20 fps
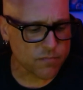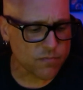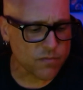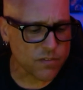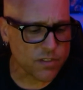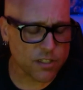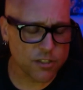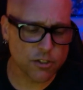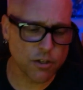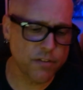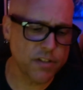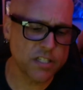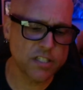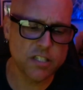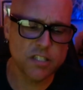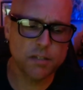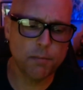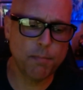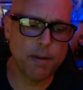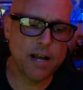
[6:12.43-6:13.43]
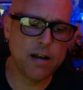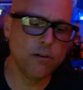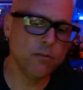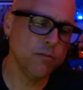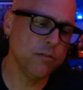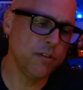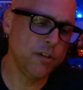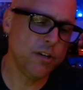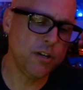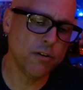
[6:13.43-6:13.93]
So this is about,
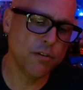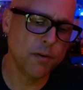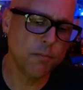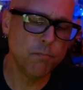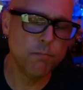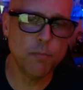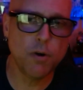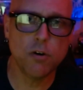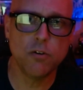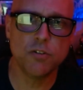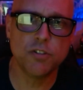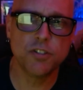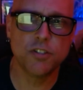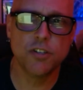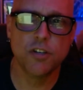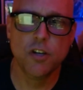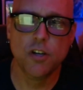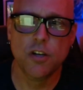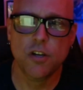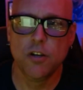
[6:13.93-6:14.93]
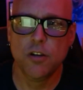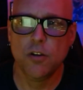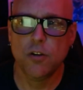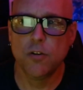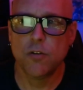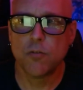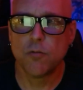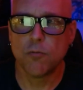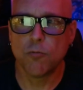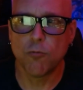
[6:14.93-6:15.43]
you know, the most
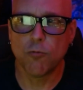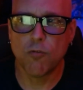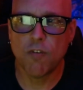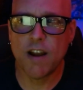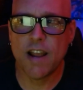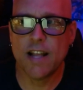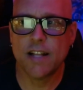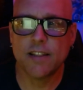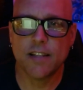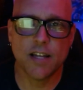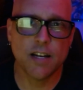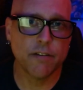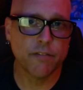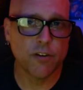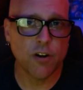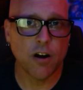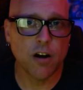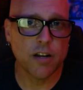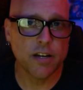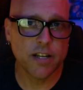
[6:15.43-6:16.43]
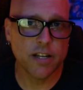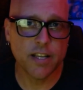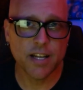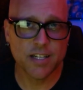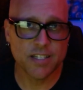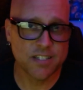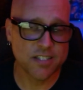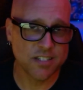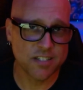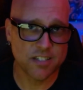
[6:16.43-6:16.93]
rant that I've gone
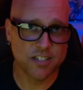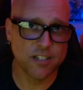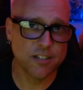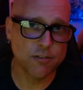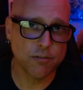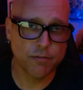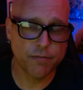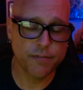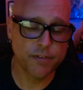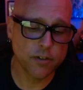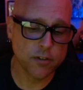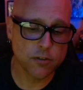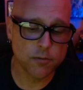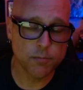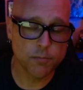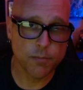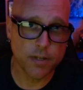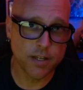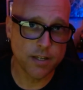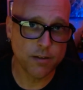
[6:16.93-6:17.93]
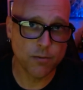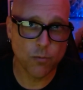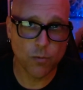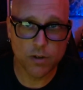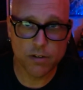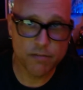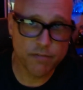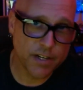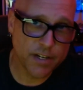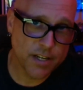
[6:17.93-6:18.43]
against a single film in
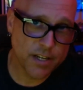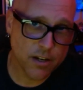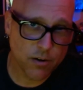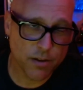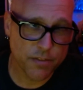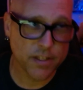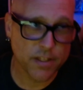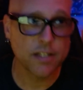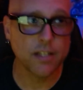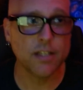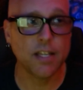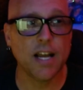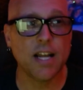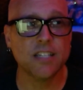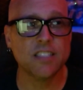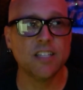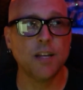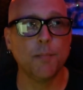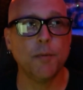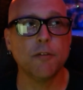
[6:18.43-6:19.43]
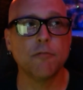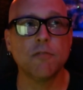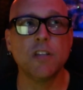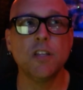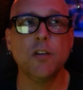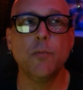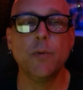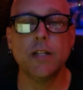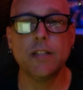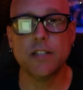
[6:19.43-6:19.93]
one video. I think the last time I
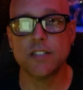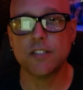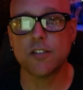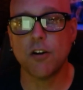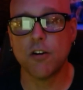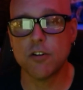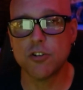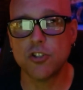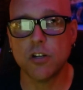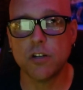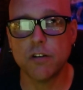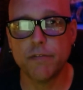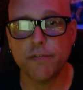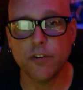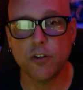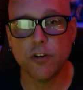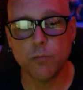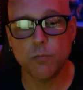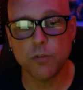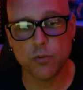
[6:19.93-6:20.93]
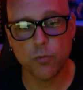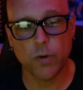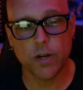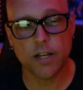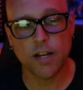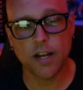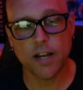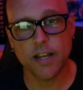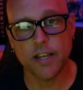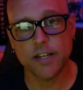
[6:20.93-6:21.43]
really went this harsh on a film was
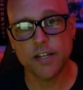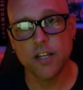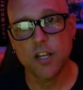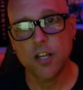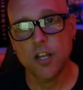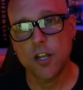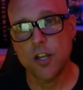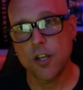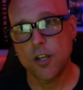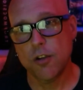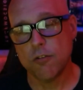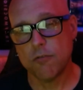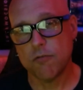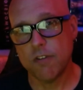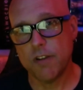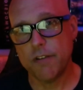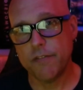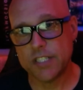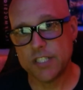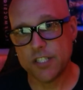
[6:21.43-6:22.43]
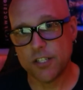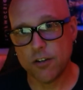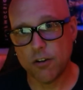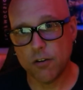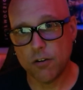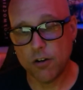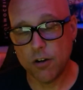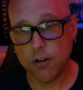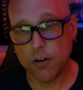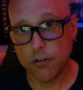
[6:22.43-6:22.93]
when I had revisited
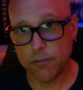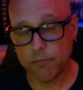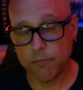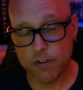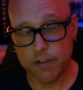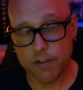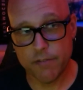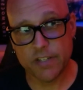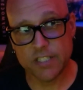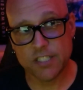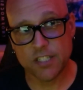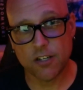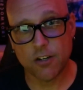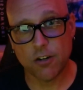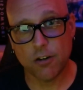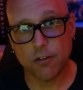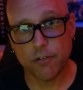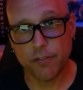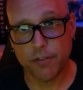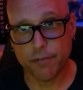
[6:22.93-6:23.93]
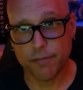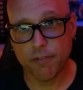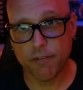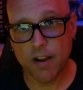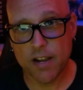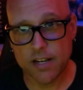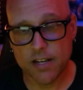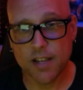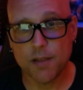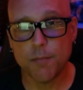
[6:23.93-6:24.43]
all of the
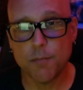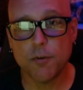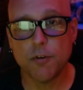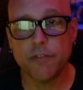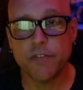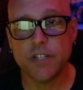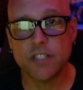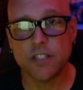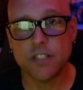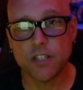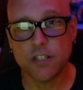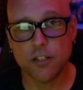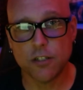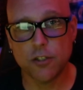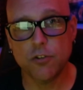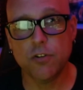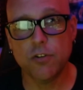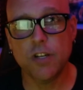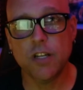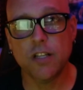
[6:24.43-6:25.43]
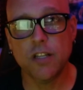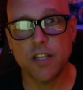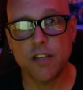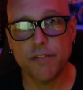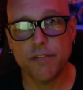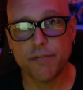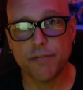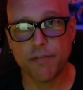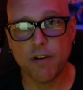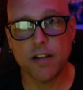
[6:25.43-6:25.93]
Fright Night movies, including the
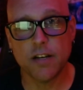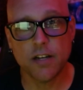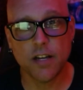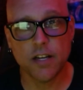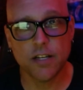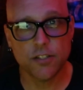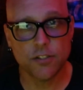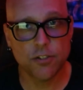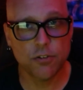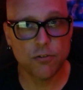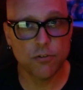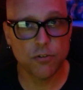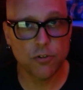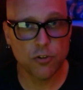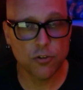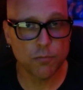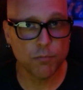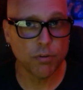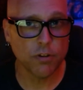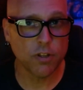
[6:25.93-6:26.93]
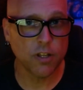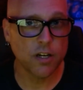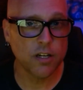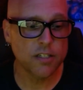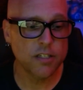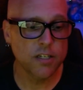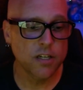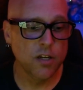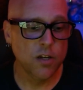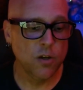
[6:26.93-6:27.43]
Fright Night 2 New
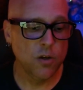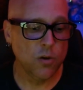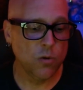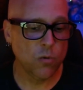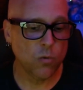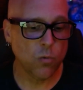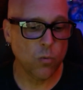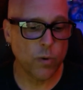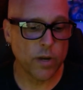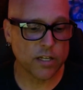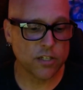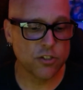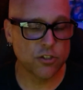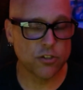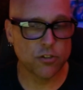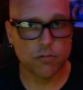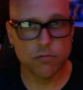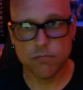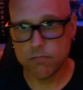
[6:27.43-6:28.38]
Blood, which